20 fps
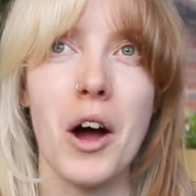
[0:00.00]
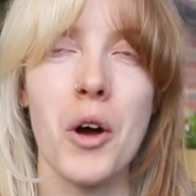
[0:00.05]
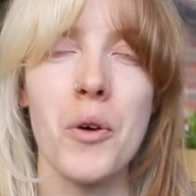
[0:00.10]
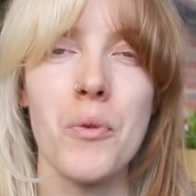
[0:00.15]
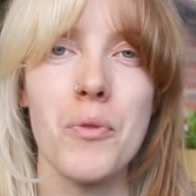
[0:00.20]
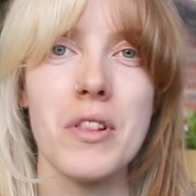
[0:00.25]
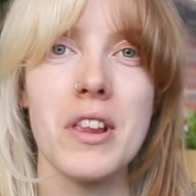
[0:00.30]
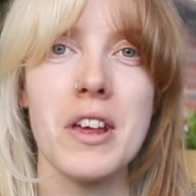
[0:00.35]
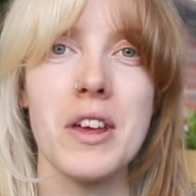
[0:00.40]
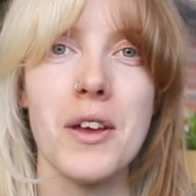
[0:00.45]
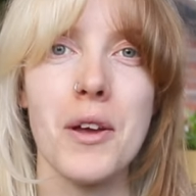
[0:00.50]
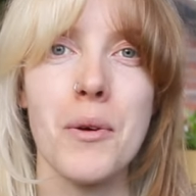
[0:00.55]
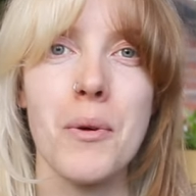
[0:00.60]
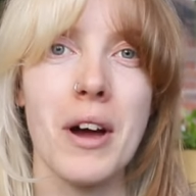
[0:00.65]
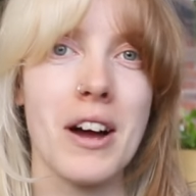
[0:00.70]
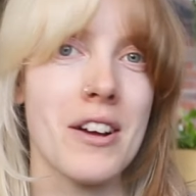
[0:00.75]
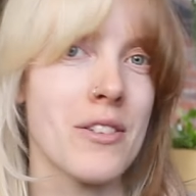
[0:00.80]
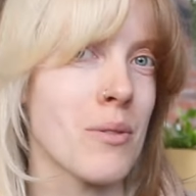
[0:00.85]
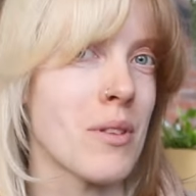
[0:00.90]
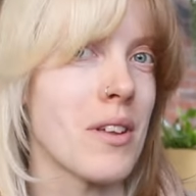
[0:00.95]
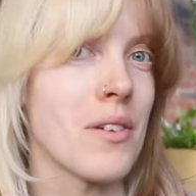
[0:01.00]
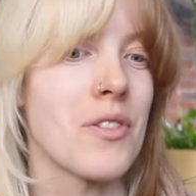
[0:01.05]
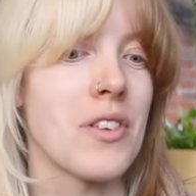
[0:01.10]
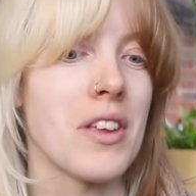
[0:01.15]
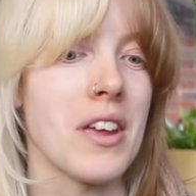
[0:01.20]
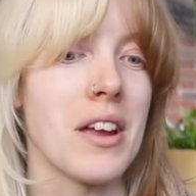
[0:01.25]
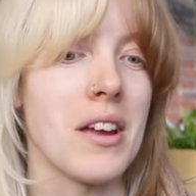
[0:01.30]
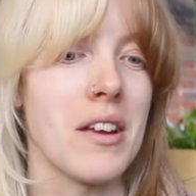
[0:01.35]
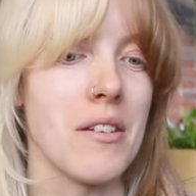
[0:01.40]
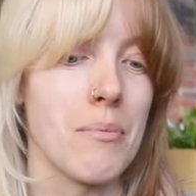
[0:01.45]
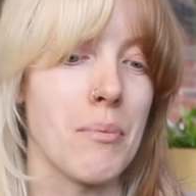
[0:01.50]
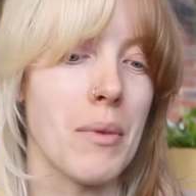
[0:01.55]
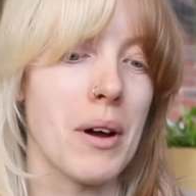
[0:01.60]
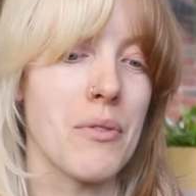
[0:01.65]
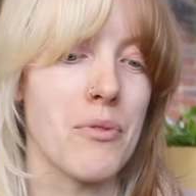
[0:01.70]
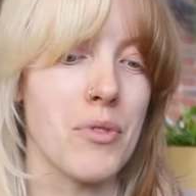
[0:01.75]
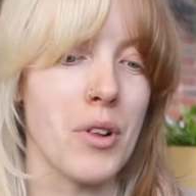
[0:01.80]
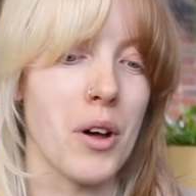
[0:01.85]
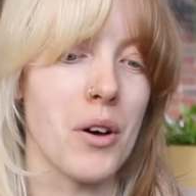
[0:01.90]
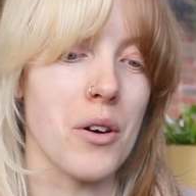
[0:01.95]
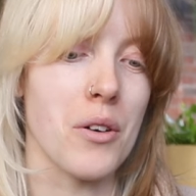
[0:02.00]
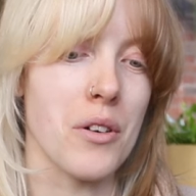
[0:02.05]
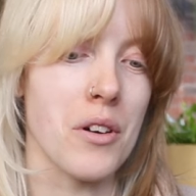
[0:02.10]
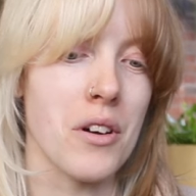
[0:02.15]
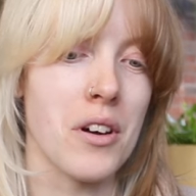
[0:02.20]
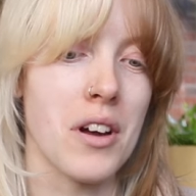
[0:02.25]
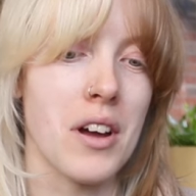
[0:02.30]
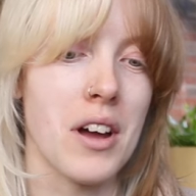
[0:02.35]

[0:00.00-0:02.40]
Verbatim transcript: Hopefully you guys will have seen my vlog